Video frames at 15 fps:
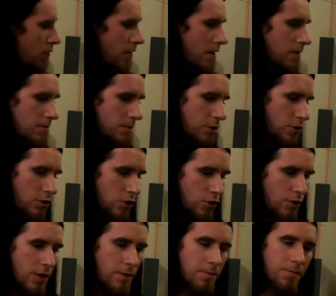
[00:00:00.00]
more items here to
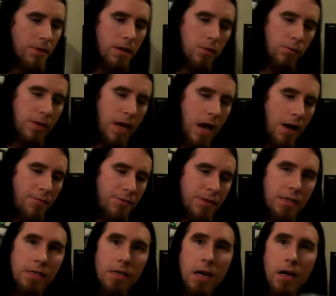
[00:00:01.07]
show you. We have
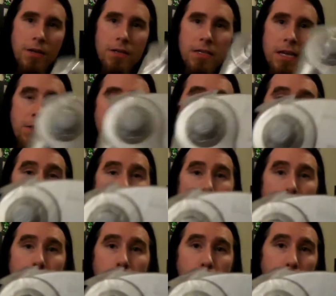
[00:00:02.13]
the Nintendo
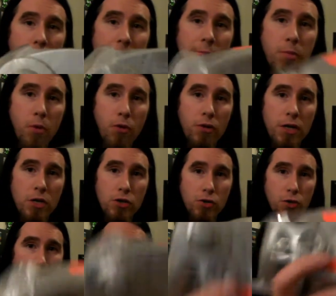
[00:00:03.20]
GameCube Wavebird
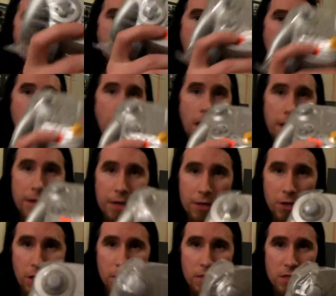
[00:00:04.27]
controller, and I
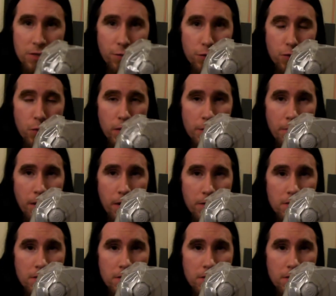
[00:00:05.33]
got this for $20.